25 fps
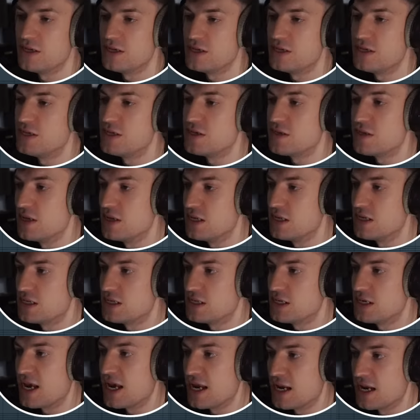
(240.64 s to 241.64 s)
is
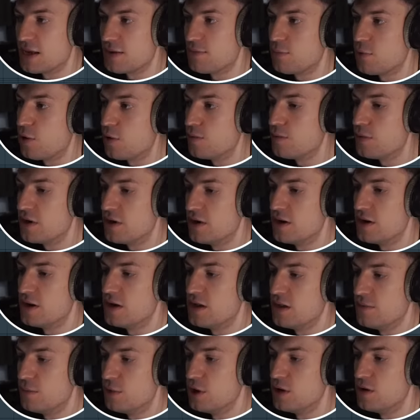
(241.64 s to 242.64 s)
insanely popular at
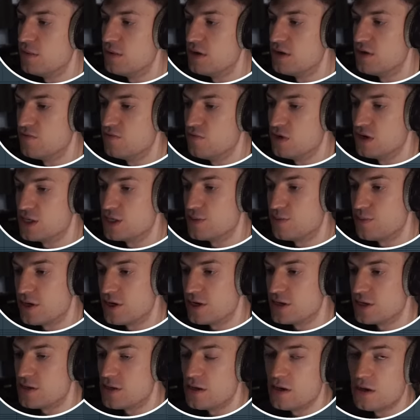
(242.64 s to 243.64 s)
the moment, the Reese
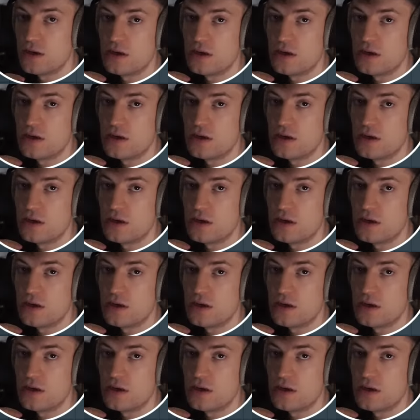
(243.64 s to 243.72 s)
bass.